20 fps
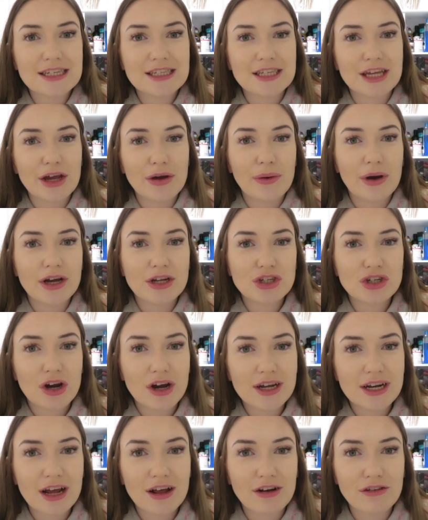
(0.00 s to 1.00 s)
So I
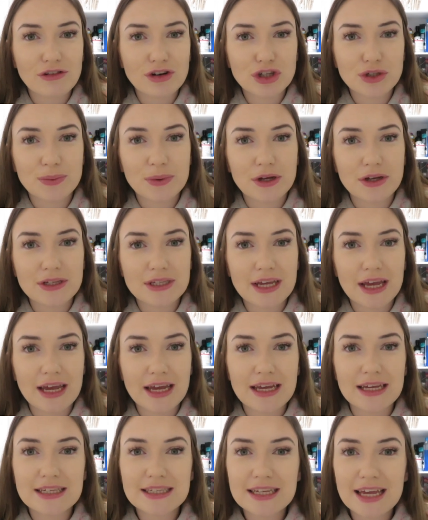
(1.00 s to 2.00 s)
tried out Roche
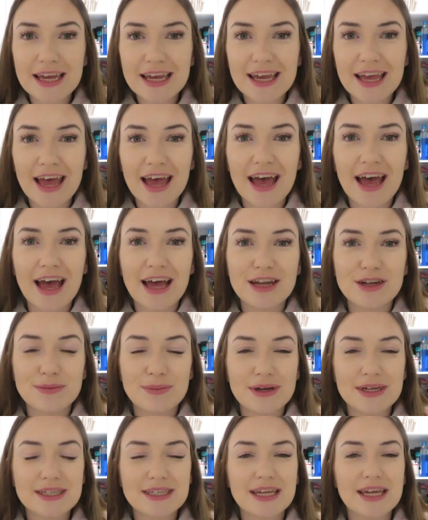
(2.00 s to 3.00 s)
Posay skincare and
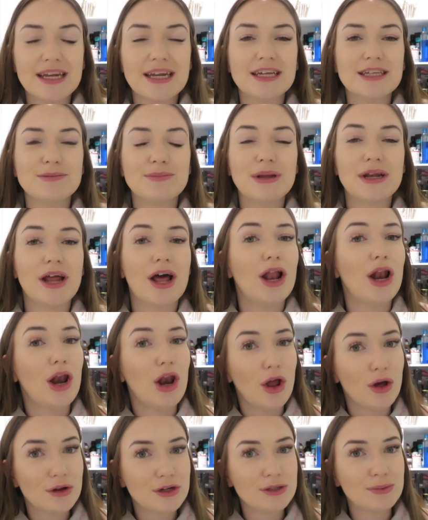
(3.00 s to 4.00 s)
my skin has been a
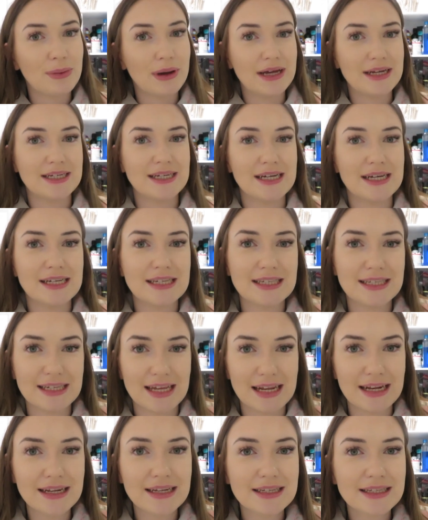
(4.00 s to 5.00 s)
lot better
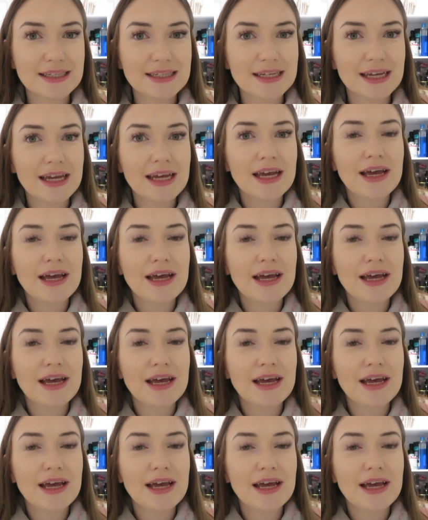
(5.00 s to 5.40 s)
since.